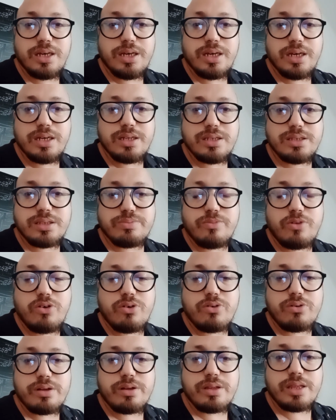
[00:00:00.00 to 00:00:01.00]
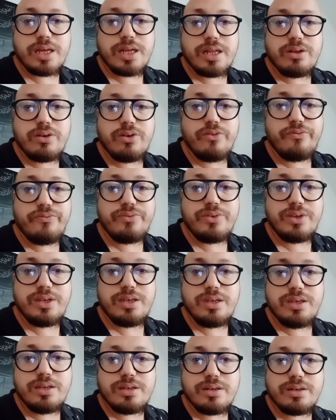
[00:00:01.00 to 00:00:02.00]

it's more than a V